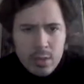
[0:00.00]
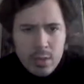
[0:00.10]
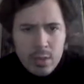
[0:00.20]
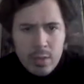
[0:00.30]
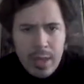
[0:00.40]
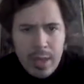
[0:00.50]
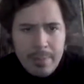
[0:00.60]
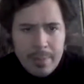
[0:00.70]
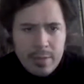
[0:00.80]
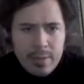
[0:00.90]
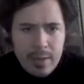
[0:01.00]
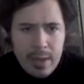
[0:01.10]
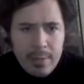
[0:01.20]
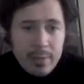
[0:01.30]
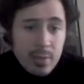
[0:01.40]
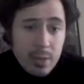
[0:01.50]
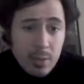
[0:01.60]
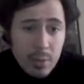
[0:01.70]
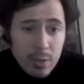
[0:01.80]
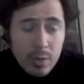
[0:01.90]
do that, but at the same time, is it really
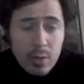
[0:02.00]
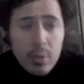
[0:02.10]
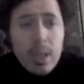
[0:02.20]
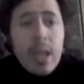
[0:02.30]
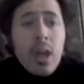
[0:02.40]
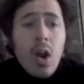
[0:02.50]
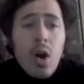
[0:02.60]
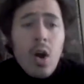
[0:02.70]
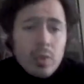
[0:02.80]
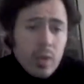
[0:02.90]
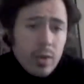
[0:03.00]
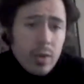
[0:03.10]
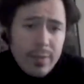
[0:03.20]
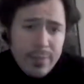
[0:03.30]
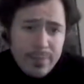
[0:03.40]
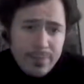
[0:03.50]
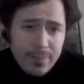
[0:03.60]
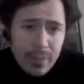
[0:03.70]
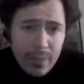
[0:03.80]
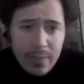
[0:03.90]
worth it doing it? Also, if
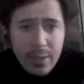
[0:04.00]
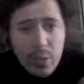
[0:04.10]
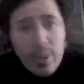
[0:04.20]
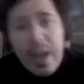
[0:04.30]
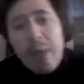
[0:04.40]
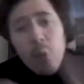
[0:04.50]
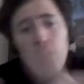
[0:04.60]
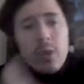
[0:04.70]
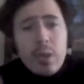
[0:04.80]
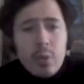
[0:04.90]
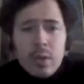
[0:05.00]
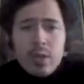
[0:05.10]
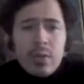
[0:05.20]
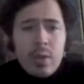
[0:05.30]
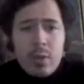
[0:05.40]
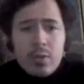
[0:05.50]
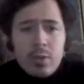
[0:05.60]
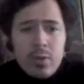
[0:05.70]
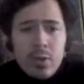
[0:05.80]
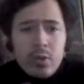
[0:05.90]
I do that, I won't get rid of the original
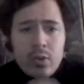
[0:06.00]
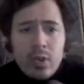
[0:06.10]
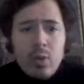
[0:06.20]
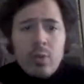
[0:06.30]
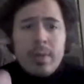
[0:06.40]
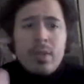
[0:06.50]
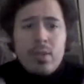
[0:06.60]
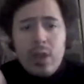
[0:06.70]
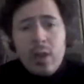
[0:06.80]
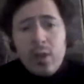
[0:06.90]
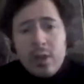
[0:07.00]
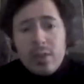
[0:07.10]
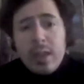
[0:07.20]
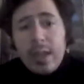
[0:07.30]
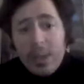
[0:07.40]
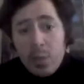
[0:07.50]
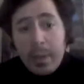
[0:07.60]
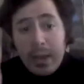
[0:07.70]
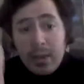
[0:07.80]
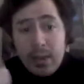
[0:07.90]
version. It will be just unlisted, and there'll be
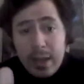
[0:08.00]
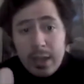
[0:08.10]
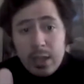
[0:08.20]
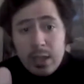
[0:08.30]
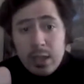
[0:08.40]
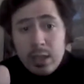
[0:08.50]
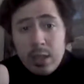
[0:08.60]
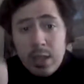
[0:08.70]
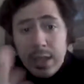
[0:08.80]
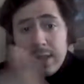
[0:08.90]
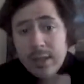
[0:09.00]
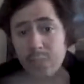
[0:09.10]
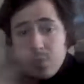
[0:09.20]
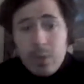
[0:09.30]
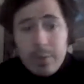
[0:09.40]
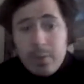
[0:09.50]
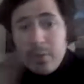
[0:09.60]
a link in the description of the